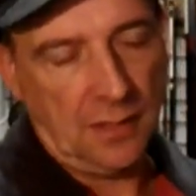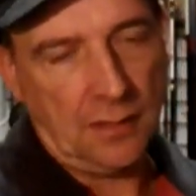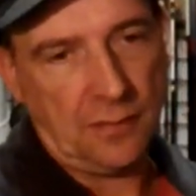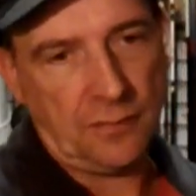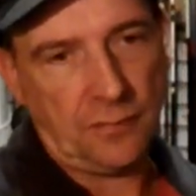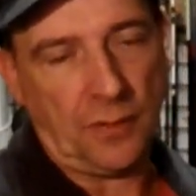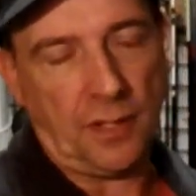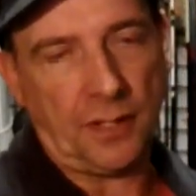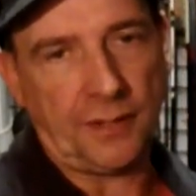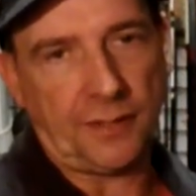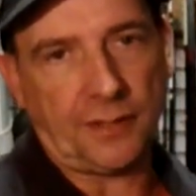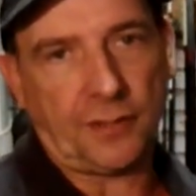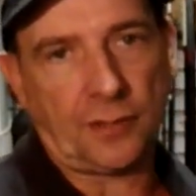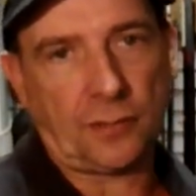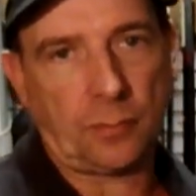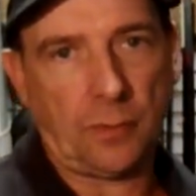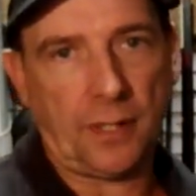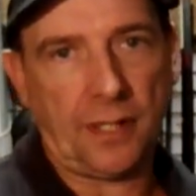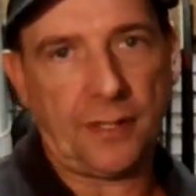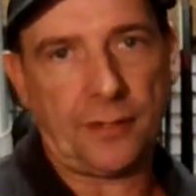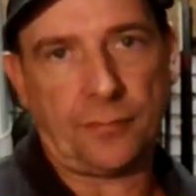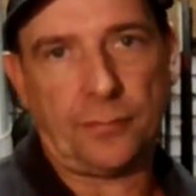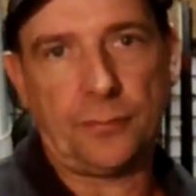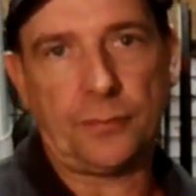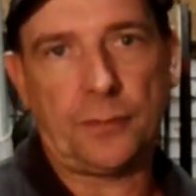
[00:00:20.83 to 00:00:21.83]
finding its
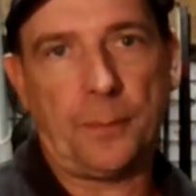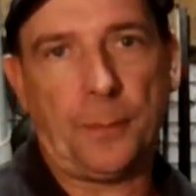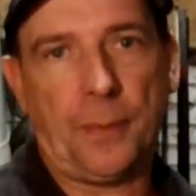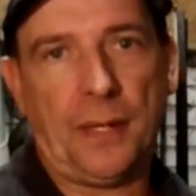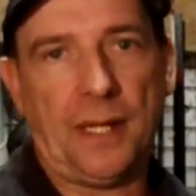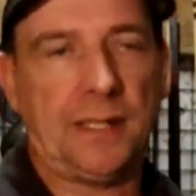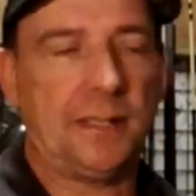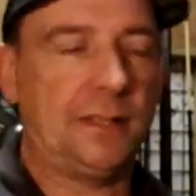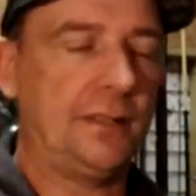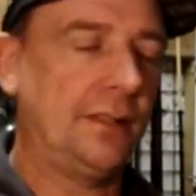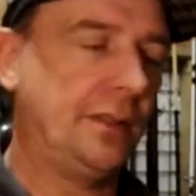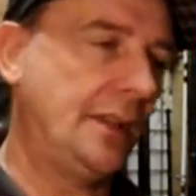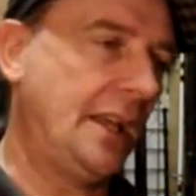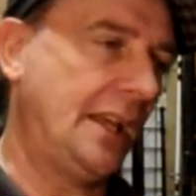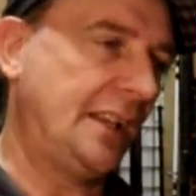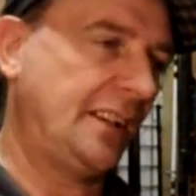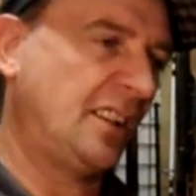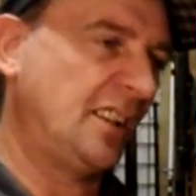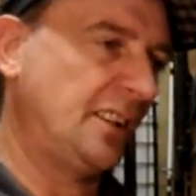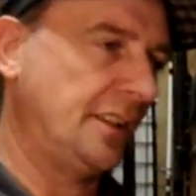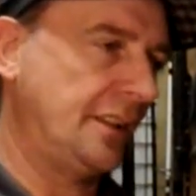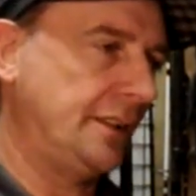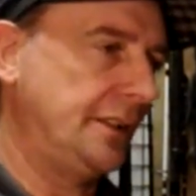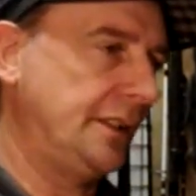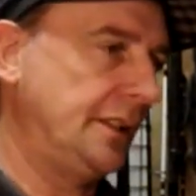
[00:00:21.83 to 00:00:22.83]
way through the paint and that
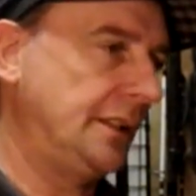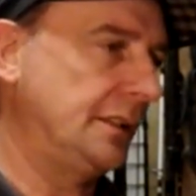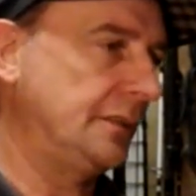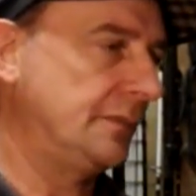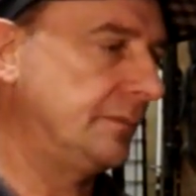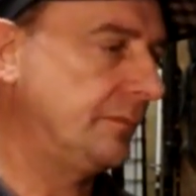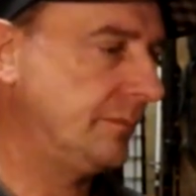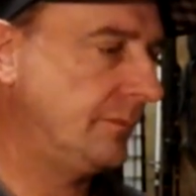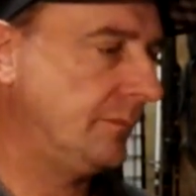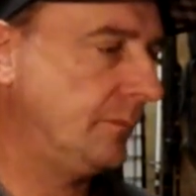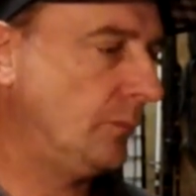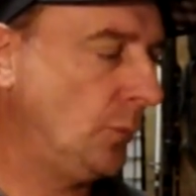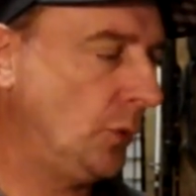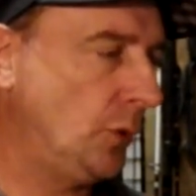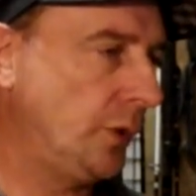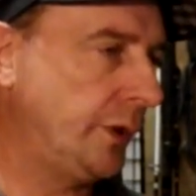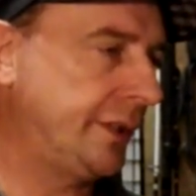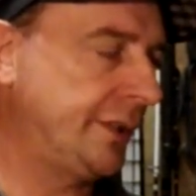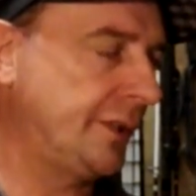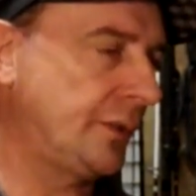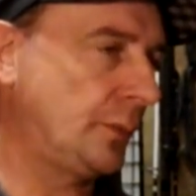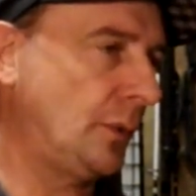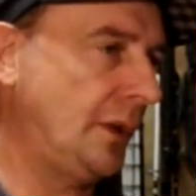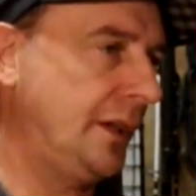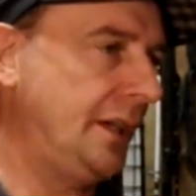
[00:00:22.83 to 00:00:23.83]
kind of thing and
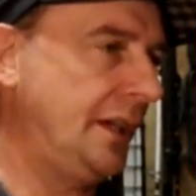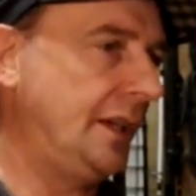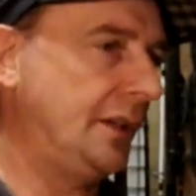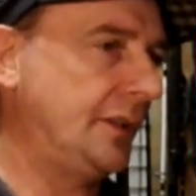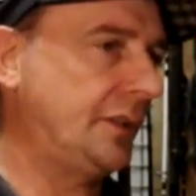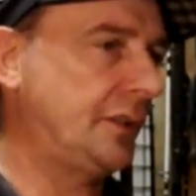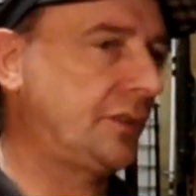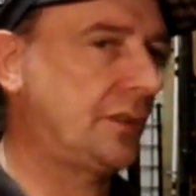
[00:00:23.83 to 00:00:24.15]
working its way out,